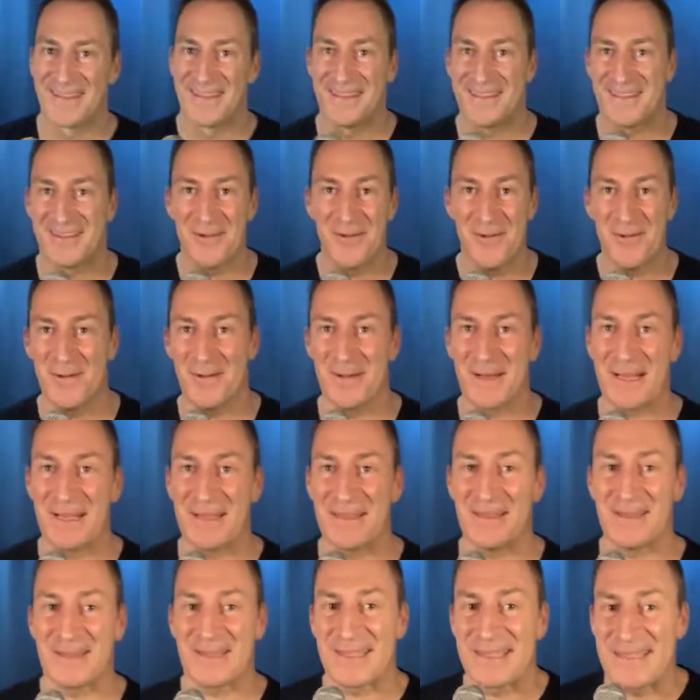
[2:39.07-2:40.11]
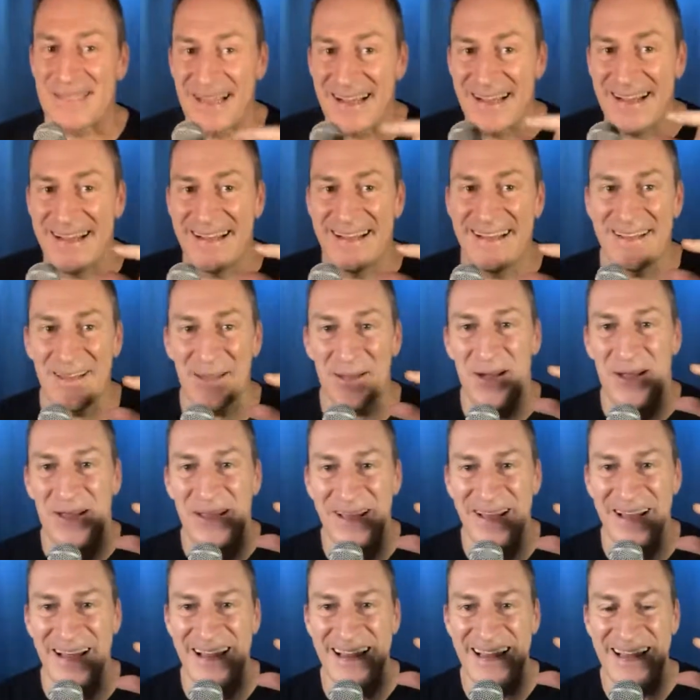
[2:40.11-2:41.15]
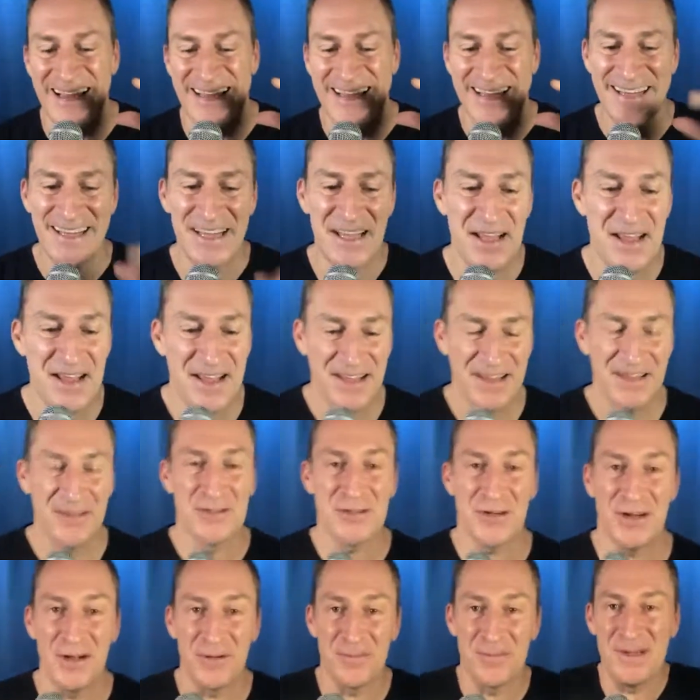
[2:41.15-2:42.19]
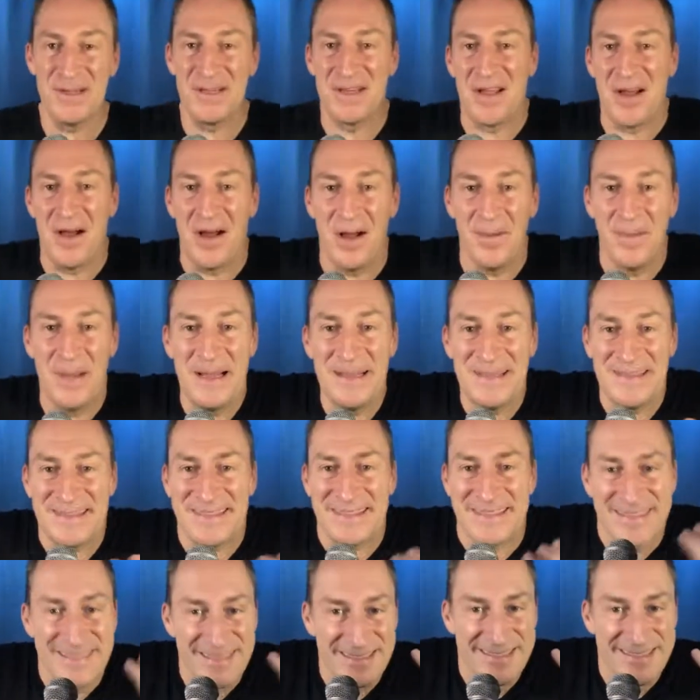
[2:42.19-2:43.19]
Don't look at this tiny little... You're trying to read comments?